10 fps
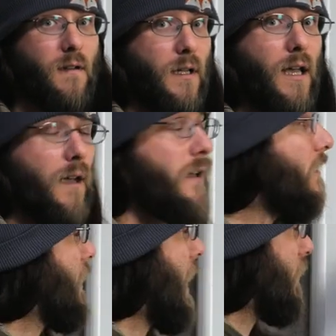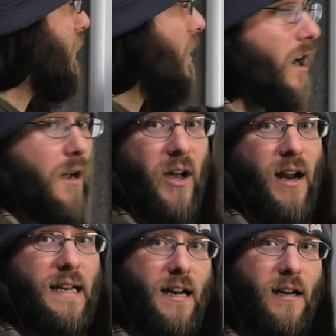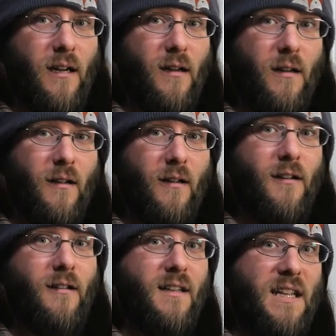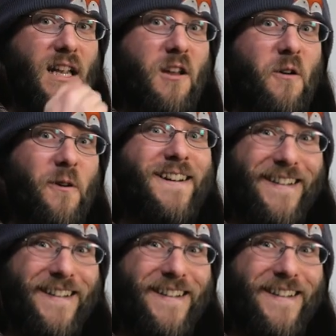Yeah, is how to talk about identity. It's in you.